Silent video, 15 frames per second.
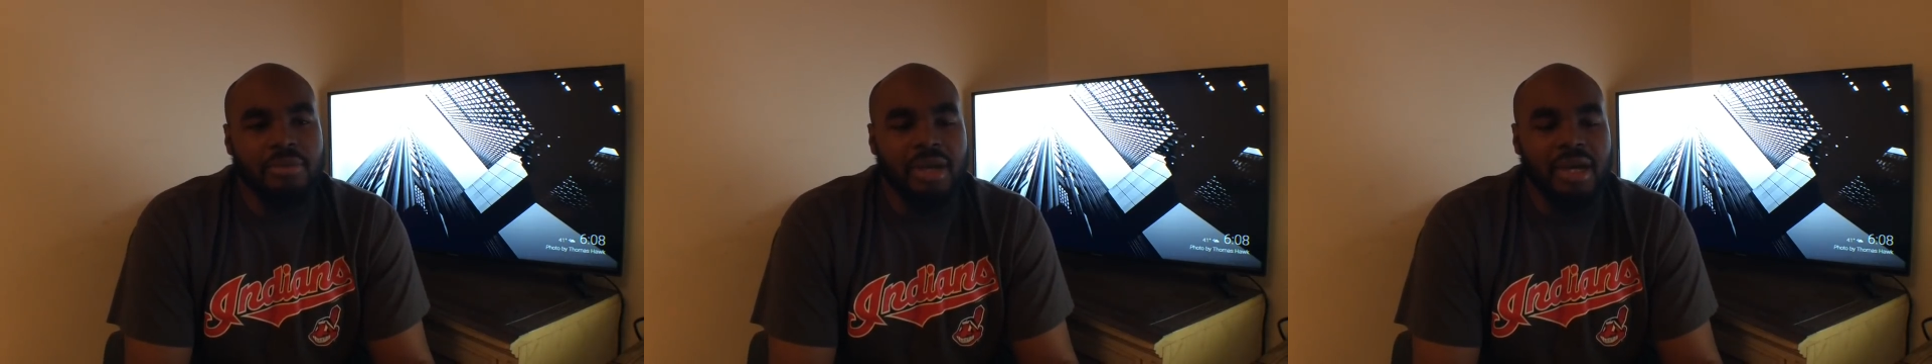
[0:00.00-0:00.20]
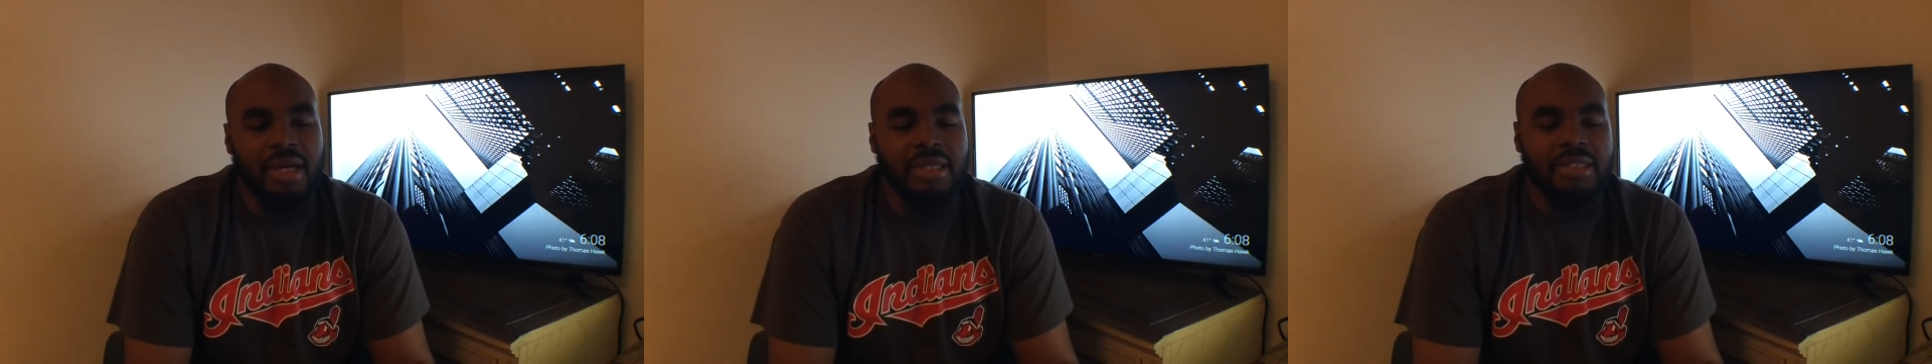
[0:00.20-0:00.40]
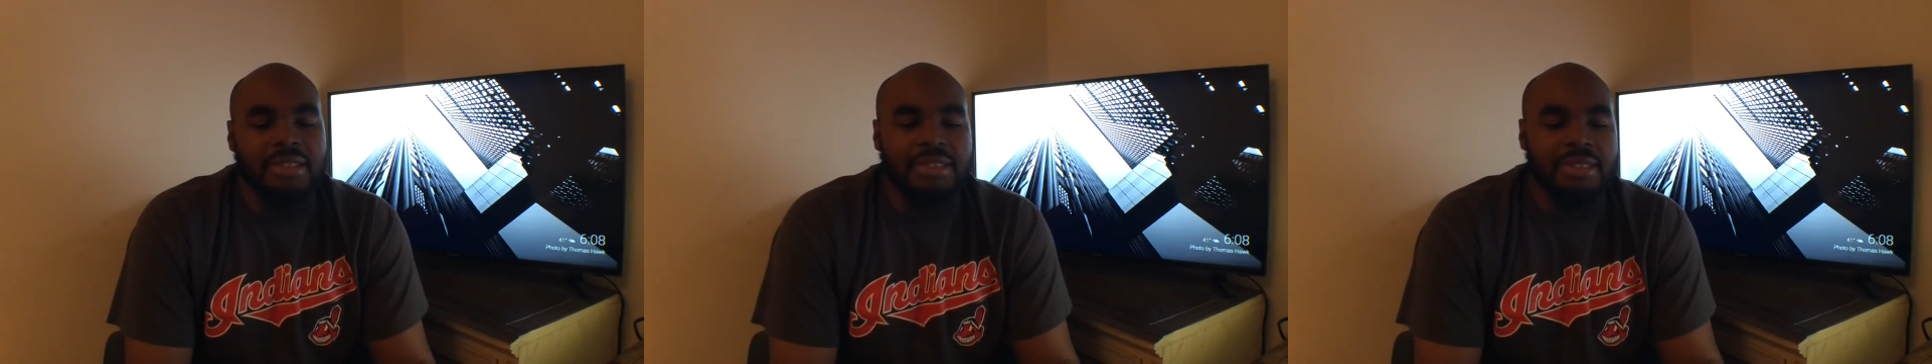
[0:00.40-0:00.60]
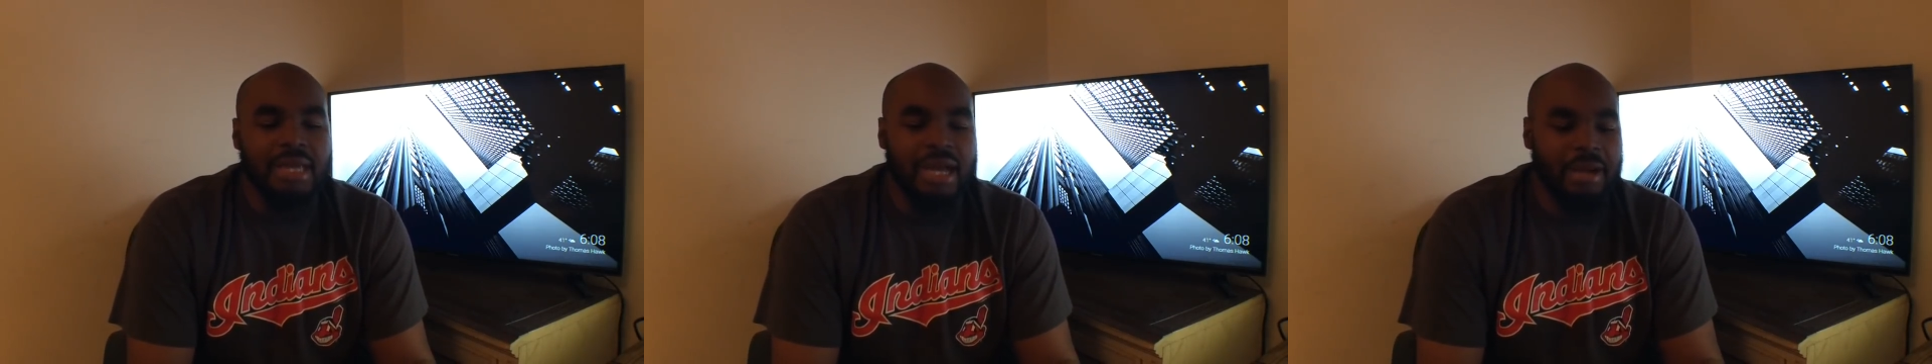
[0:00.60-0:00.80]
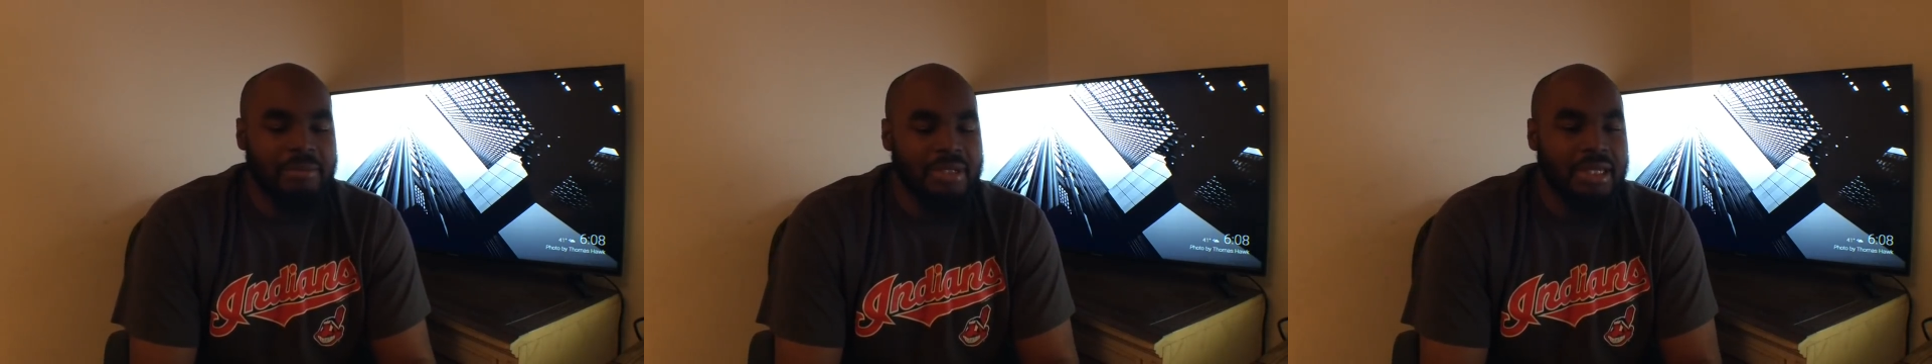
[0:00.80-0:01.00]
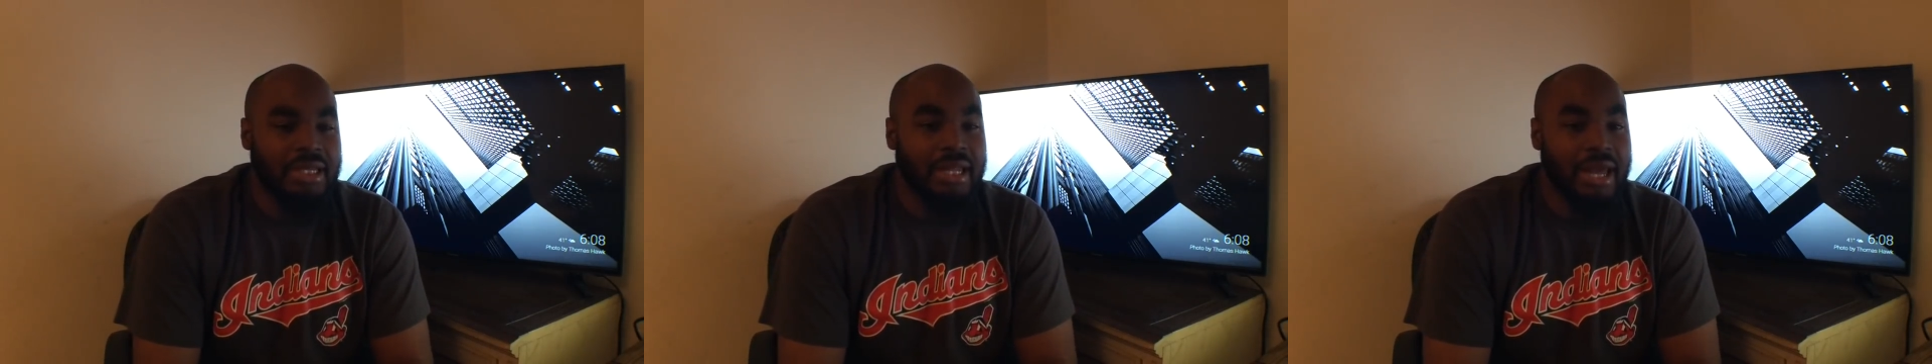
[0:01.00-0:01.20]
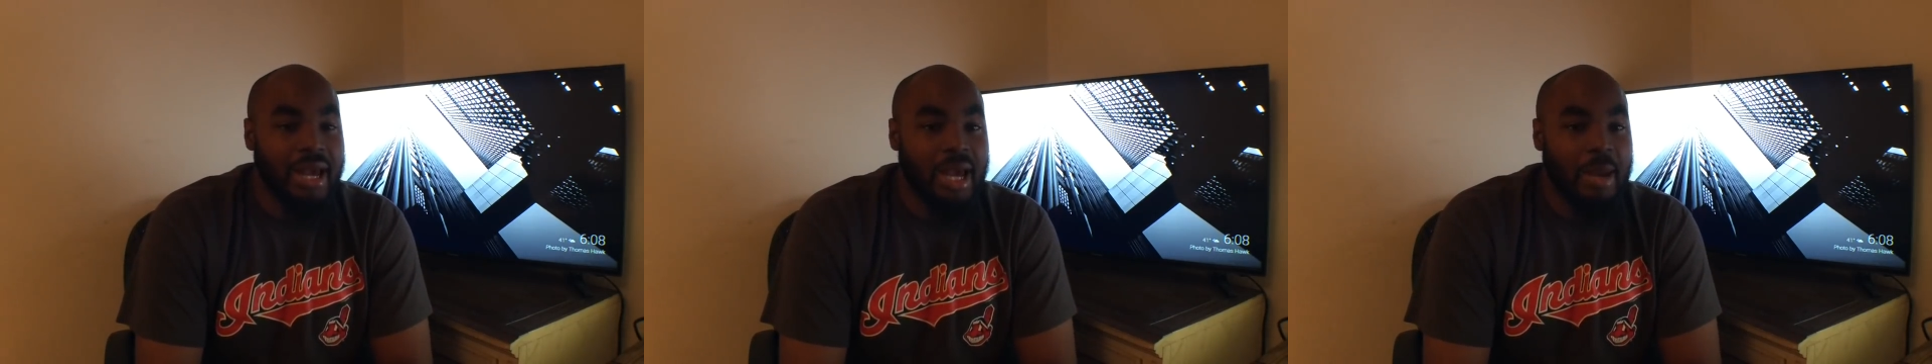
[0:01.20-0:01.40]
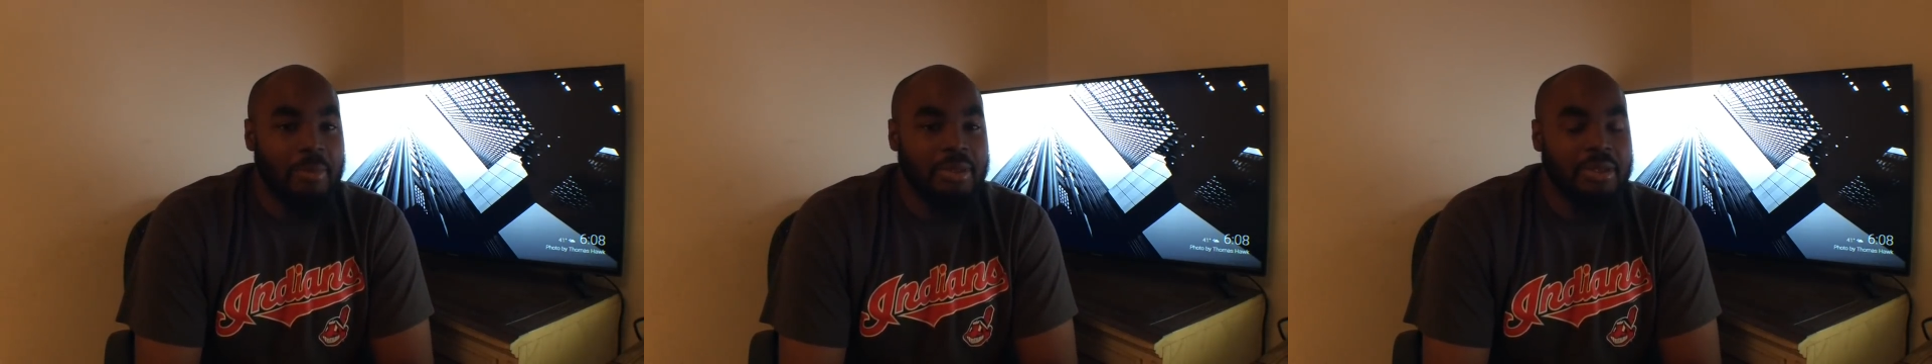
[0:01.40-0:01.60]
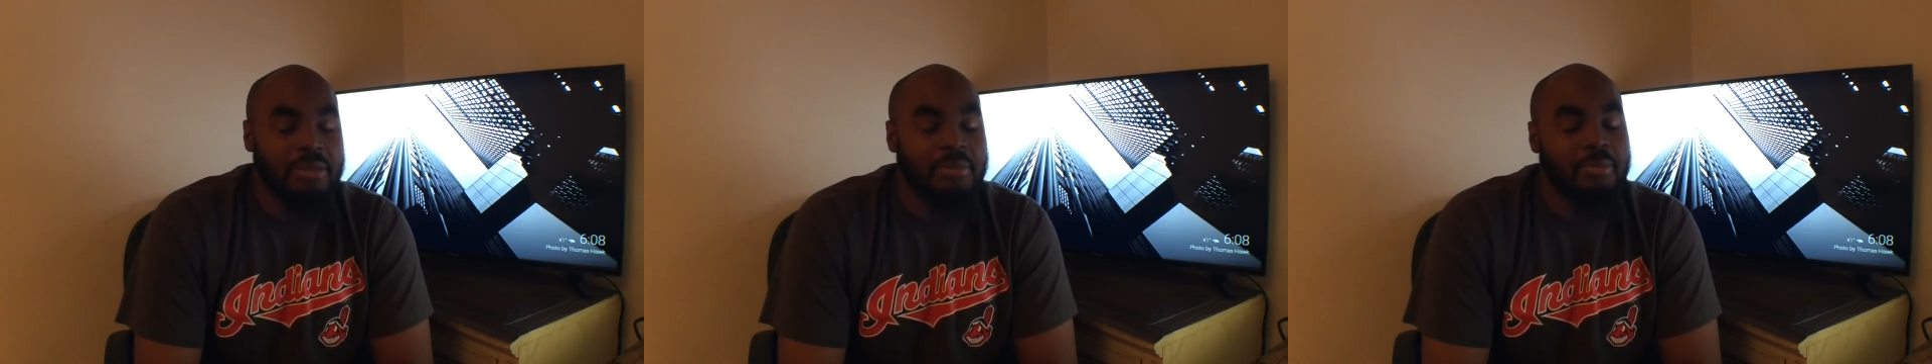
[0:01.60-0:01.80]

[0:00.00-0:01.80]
my top 10 apps.